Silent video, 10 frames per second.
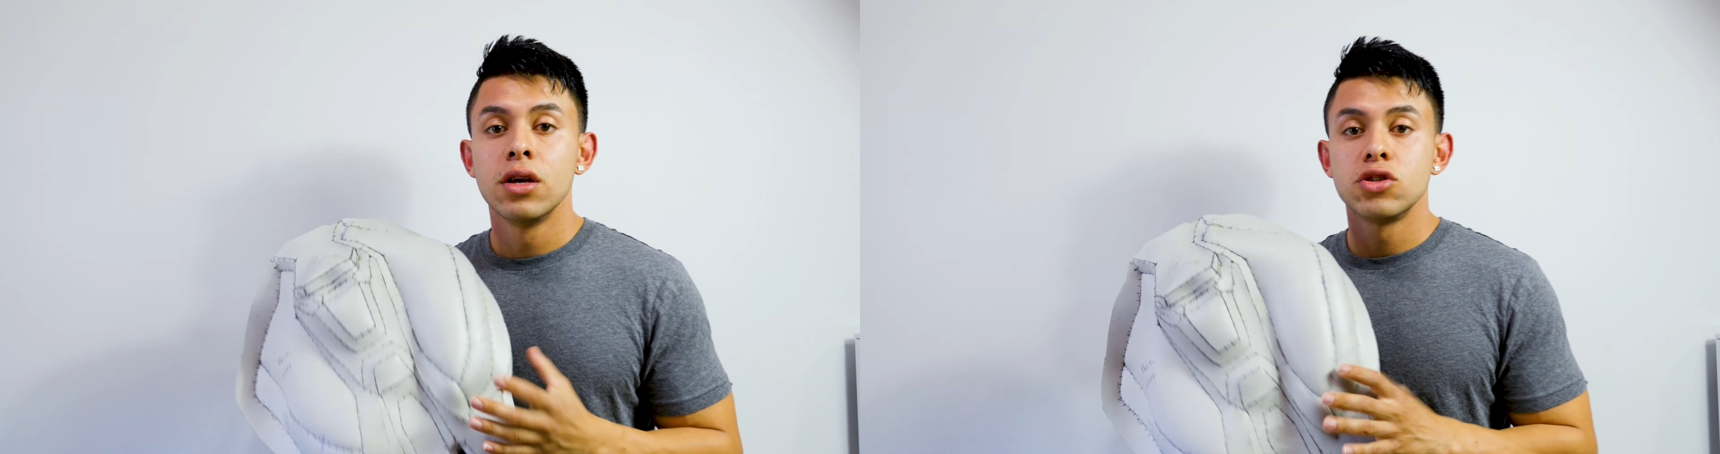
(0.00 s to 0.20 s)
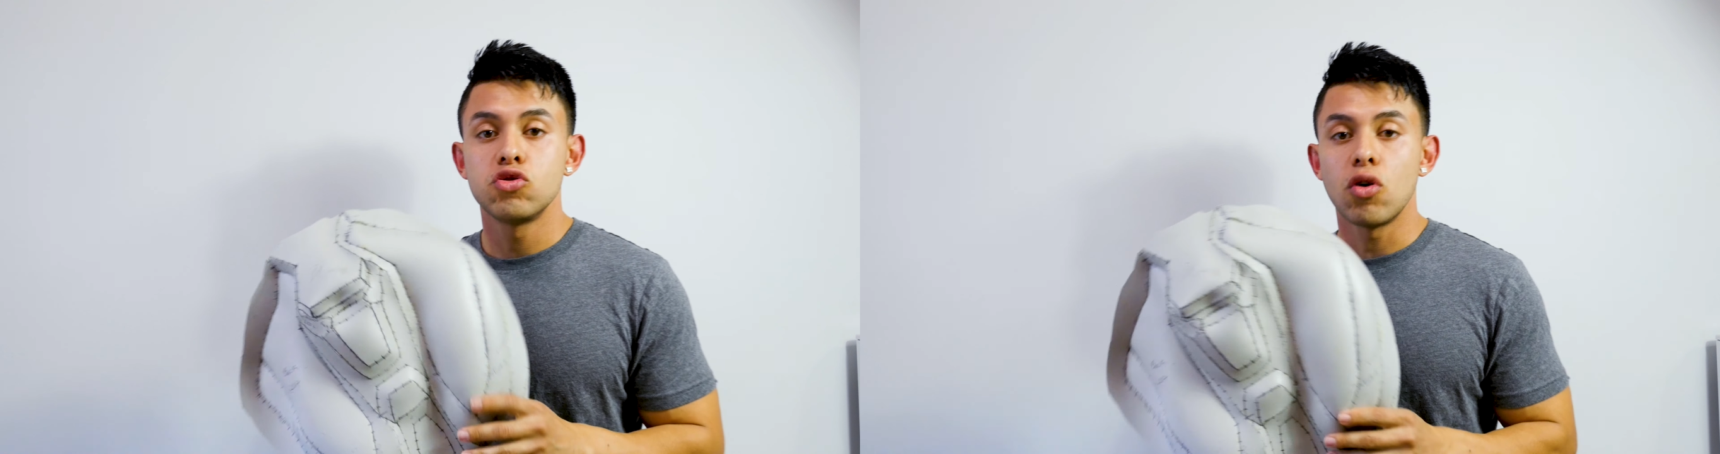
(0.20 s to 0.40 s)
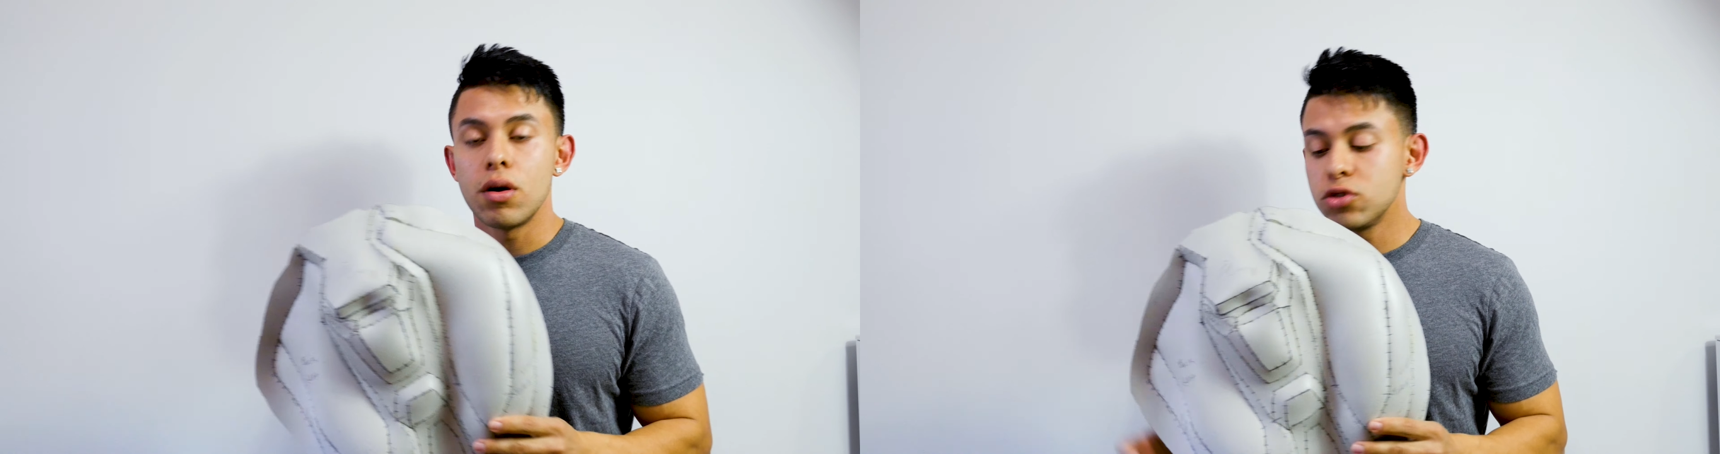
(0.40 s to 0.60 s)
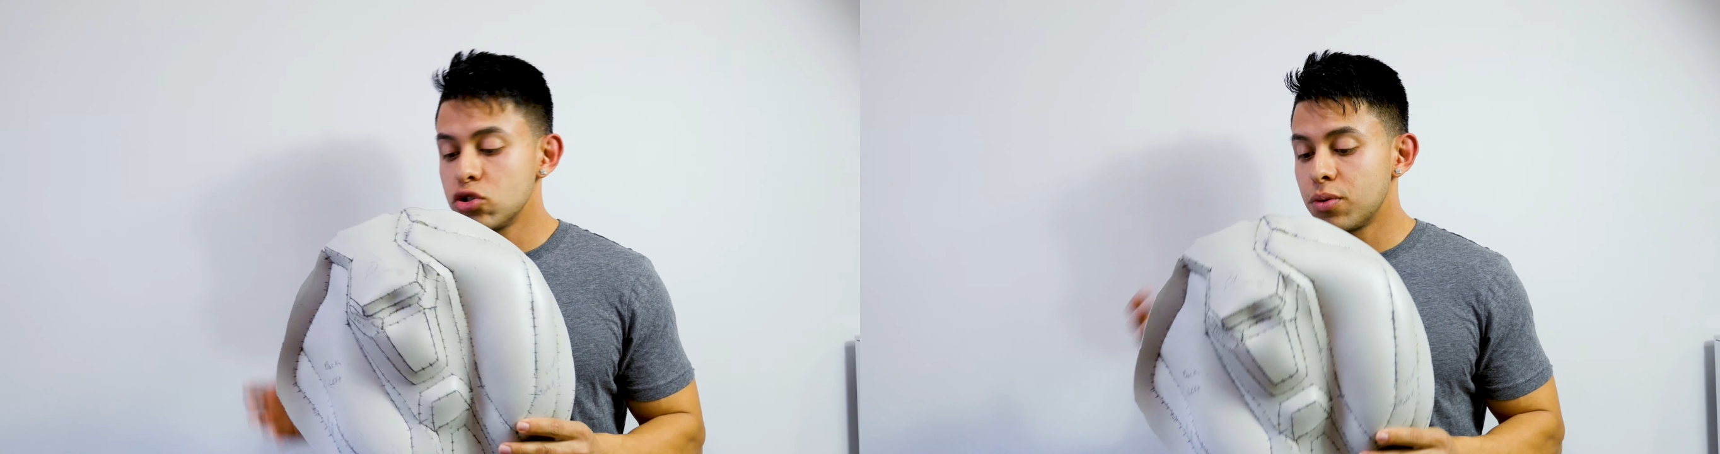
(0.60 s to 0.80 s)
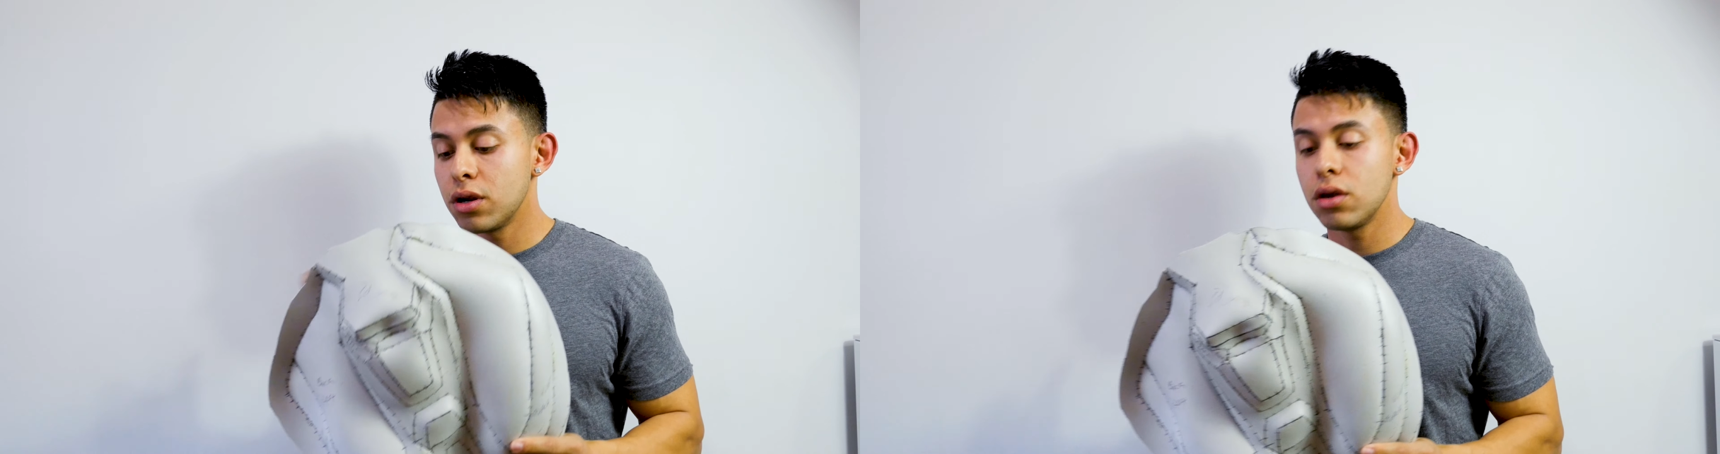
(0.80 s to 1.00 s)
So I'm
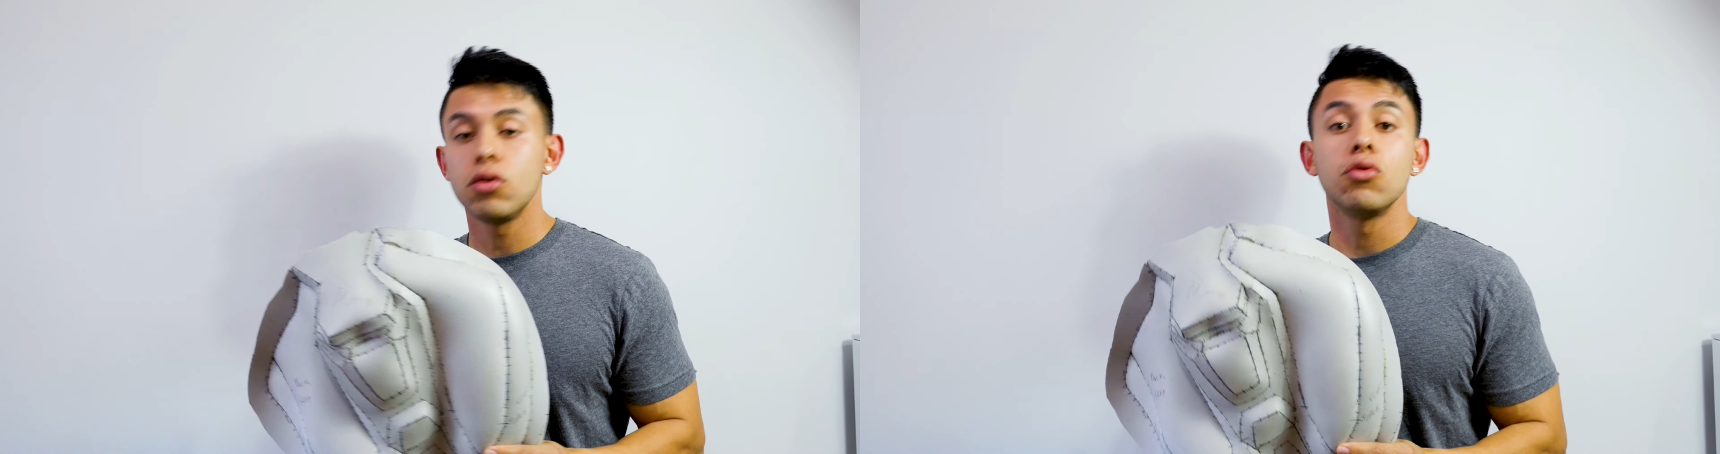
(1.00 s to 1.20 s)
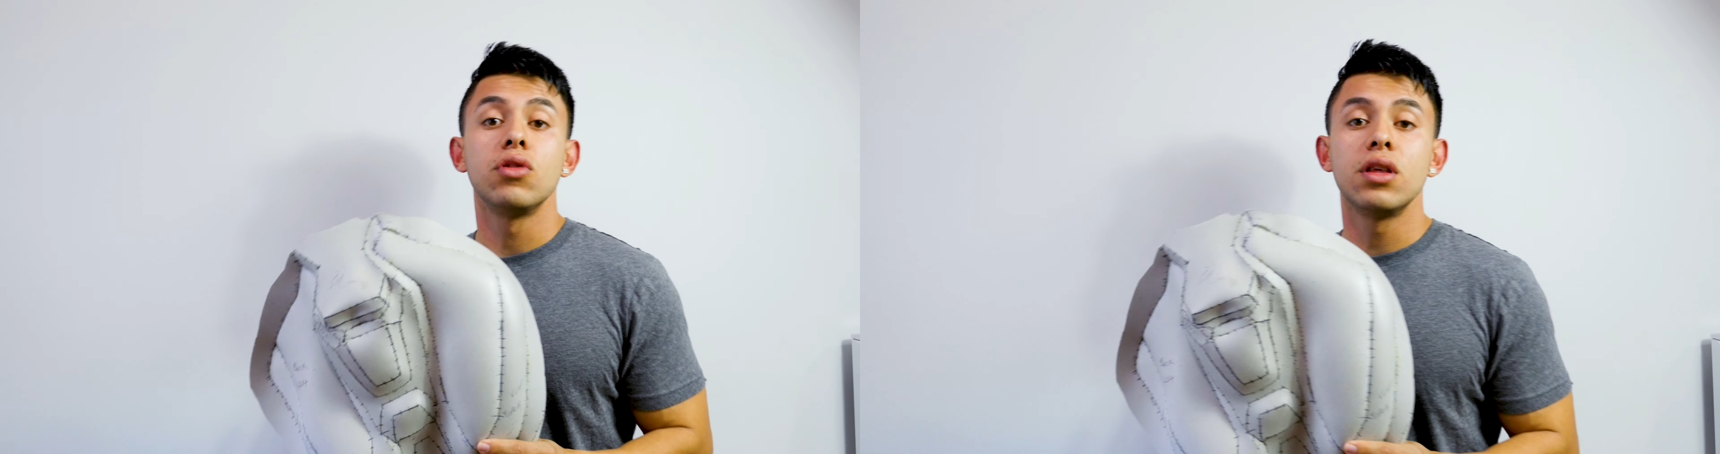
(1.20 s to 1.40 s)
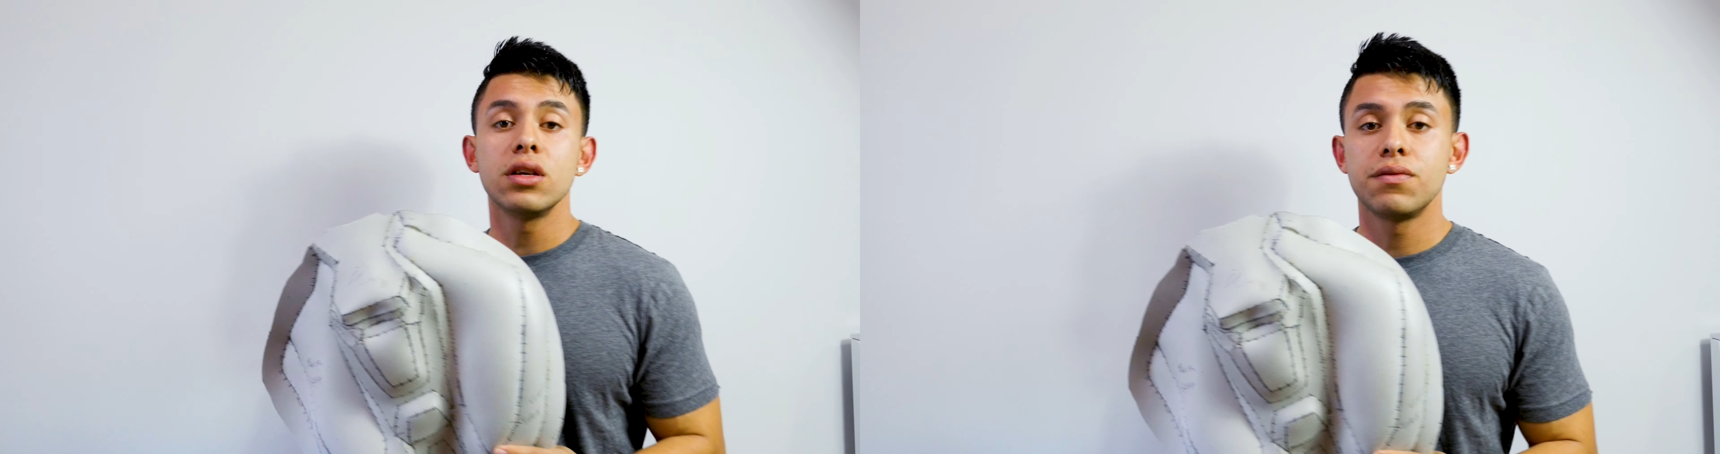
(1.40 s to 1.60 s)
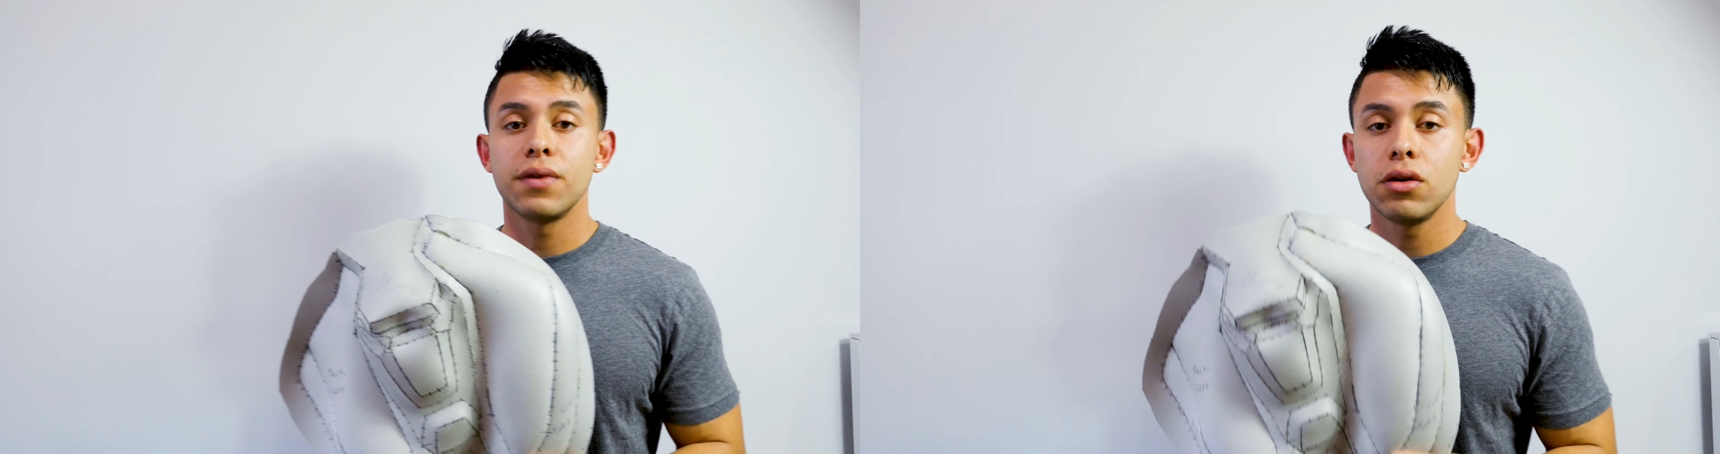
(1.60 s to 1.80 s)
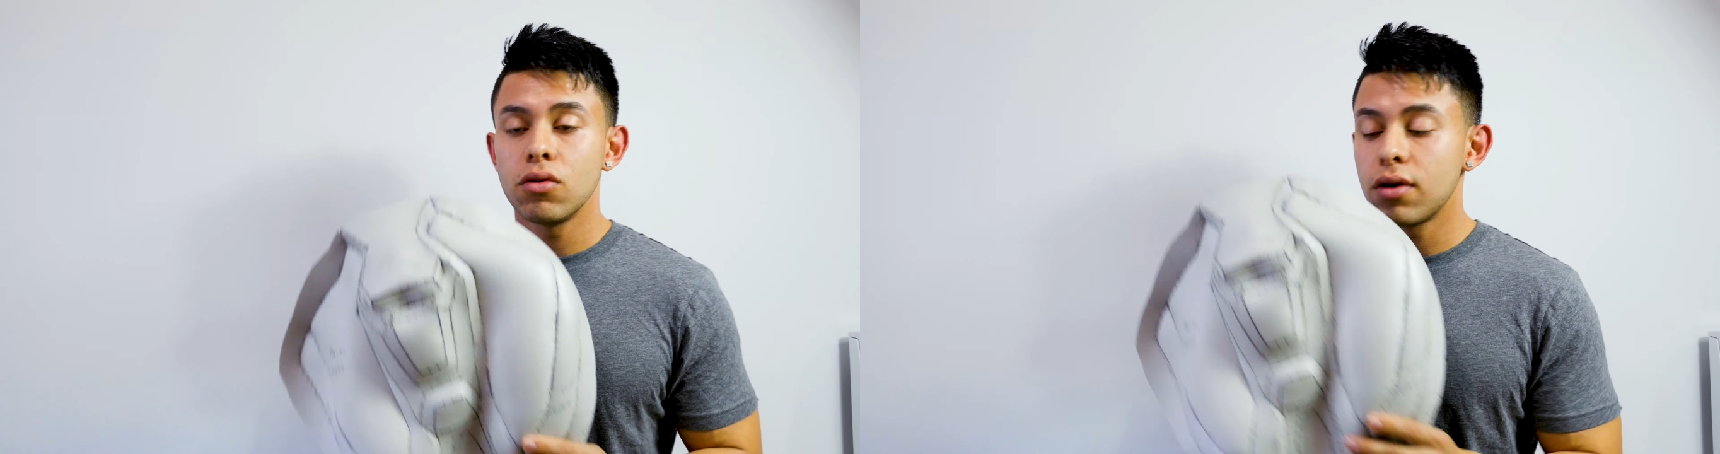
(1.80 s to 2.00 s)
just bringing you this
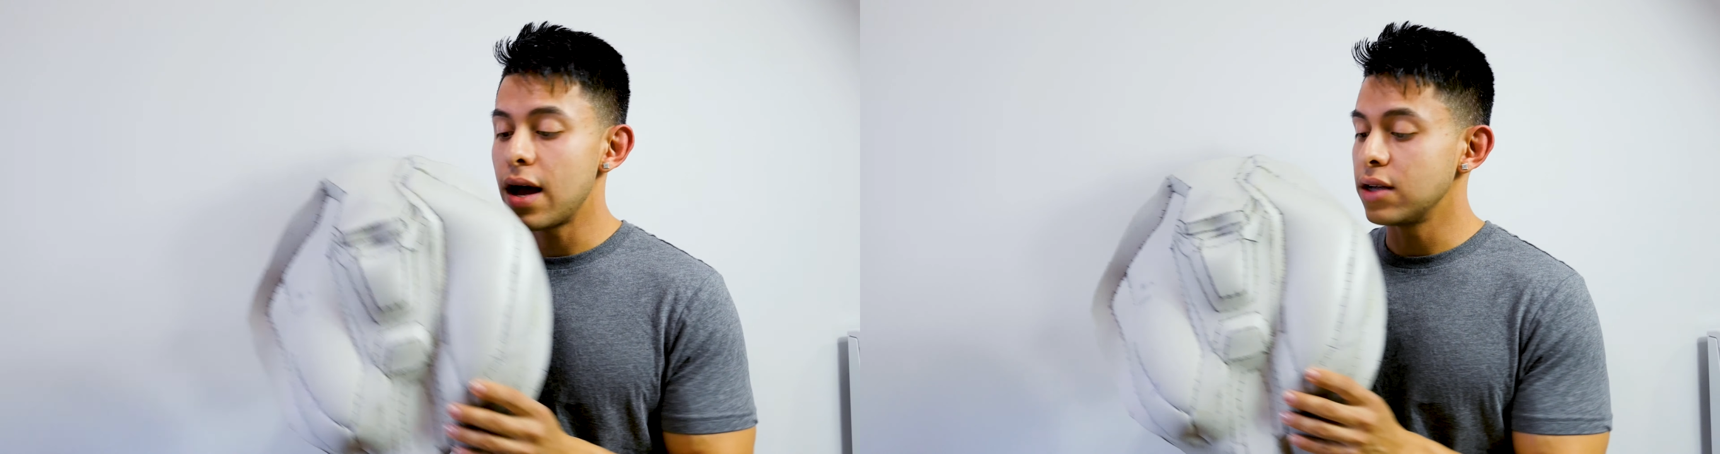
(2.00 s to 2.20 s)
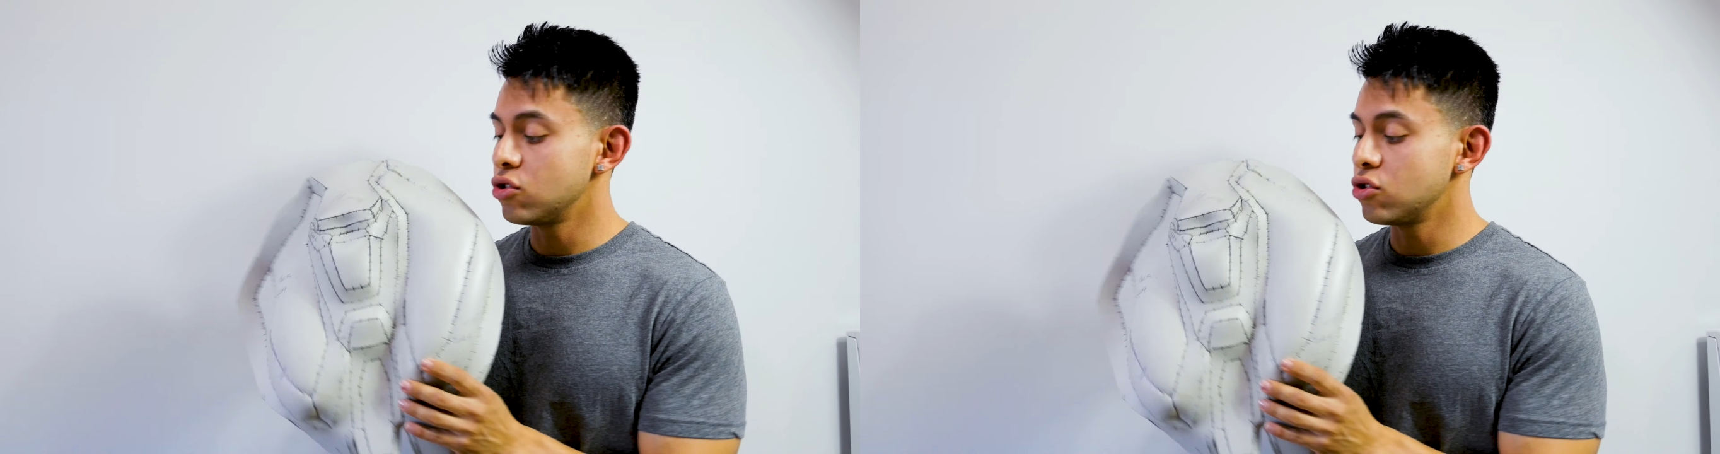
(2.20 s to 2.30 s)
video, guys,